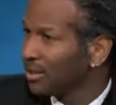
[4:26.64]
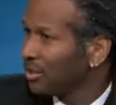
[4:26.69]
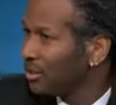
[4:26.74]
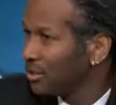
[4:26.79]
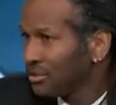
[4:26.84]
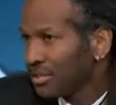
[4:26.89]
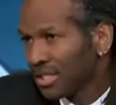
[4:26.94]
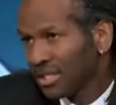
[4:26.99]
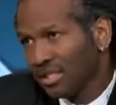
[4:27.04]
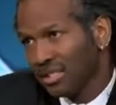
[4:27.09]
But the
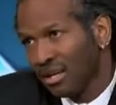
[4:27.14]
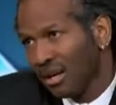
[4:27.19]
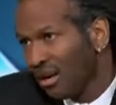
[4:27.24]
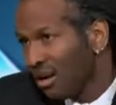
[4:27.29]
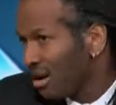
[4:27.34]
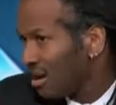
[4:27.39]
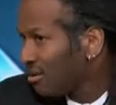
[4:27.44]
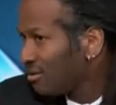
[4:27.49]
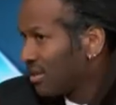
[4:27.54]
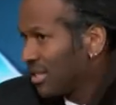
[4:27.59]
use has
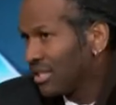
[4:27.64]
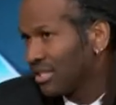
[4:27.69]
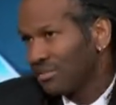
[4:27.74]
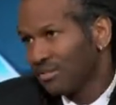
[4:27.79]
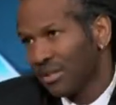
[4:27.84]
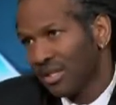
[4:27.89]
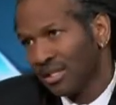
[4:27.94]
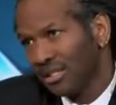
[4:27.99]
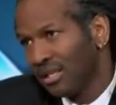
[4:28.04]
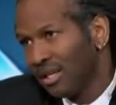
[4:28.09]

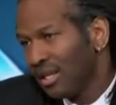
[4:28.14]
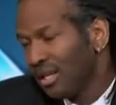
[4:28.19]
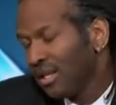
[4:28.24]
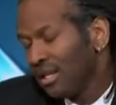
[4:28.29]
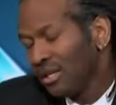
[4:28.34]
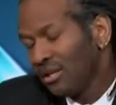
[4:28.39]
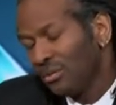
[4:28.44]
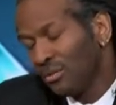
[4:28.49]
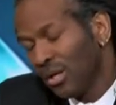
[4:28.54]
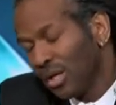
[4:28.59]
always been
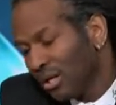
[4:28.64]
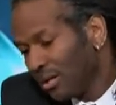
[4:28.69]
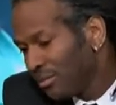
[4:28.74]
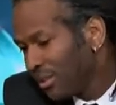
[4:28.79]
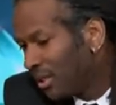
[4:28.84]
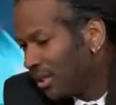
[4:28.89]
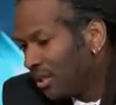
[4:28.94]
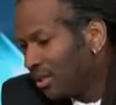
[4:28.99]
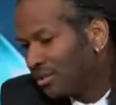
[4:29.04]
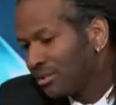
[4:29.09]
well
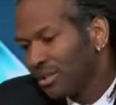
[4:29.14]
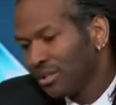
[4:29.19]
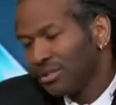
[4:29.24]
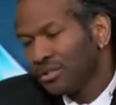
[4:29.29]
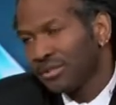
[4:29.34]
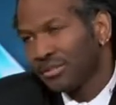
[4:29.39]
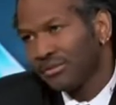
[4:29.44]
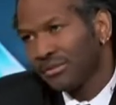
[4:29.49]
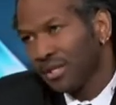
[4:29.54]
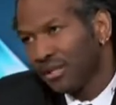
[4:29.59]
below the
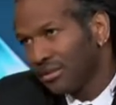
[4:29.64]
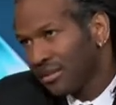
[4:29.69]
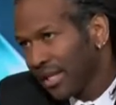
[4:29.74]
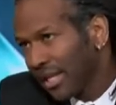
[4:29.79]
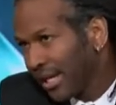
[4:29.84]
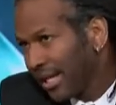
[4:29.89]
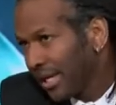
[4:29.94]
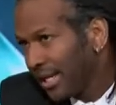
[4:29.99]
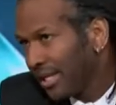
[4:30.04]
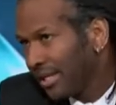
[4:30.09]
use of
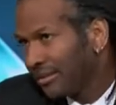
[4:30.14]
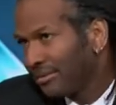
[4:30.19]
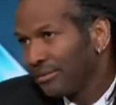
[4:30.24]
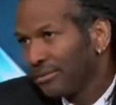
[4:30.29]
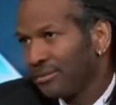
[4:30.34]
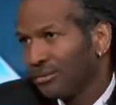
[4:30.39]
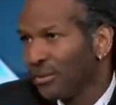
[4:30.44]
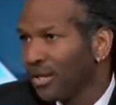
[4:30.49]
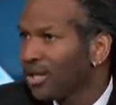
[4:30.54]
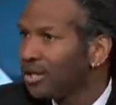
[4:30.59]

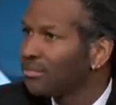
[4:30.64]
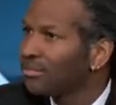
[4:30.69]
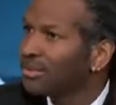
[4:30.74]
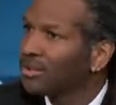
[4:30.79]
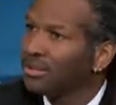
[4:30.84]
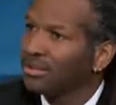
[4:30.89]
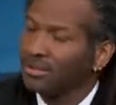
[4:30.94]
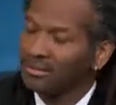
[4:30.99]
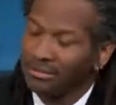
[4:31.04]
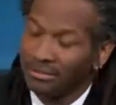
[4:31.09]
cocaine, well,
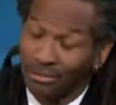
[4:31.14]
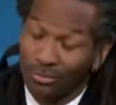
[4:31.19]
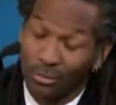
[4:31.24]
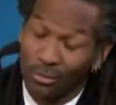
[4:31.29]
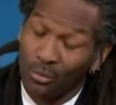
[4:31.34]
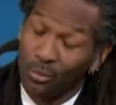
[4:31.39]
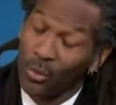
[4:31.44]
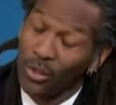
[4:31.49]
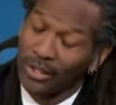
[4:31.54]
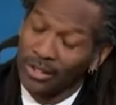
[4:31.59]
be,
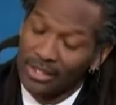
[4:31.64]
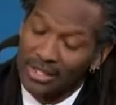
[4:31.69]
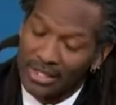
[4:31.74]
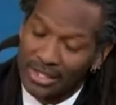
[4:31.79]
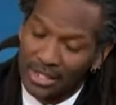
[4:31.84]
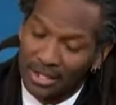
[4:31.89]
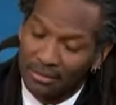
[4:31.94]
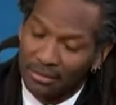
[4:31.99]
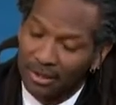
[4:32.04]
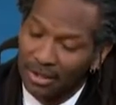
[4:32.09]

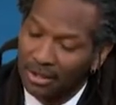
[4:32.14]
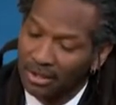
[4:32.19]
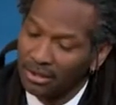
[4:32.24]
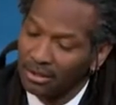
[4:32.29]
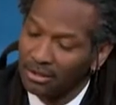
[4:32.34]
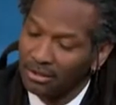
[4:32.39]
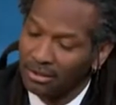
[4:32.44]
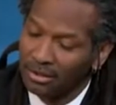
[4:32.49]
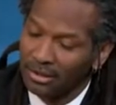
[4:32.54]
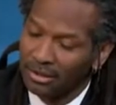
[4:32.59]
considerably
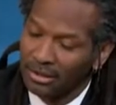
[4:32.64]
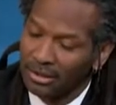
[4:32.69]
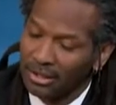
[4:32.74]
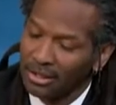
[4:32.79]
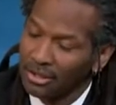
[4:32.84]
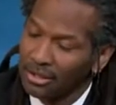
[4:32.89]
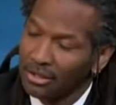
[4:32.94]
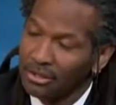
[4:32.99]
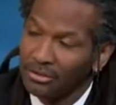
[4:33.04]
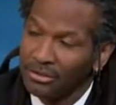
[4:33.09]
lower
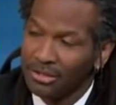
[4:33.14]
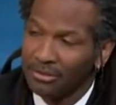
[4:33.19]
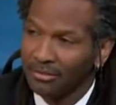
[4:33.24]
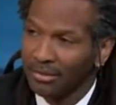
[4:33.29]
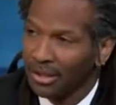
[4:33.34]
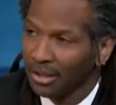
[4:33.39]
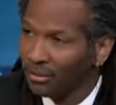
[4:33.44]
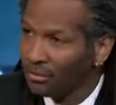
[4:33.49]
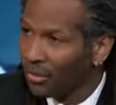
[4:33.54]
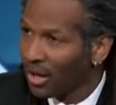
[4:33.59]
than the use of
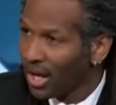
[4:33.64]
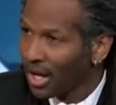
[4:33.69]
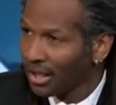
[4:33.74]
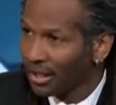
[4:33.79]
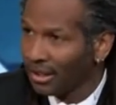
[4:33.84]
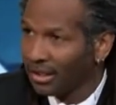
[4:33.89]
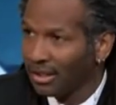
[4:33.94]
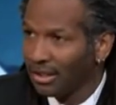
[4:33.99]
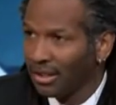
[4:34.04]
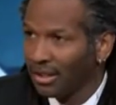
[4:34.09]

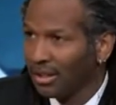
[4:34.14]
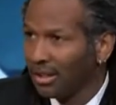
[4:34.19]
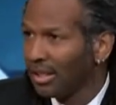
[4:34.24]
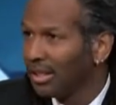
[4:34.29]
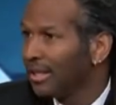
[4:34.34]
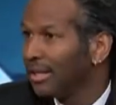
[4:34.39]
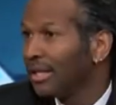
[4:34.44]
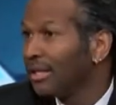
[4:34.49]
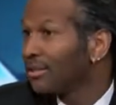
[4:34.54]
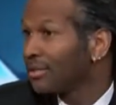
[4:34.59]
marijuana
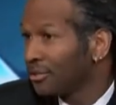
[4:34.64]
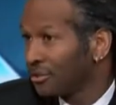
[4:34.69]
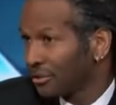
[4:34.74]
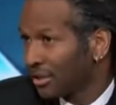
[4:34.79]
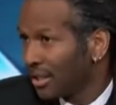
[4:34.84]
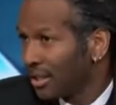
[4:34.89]
and other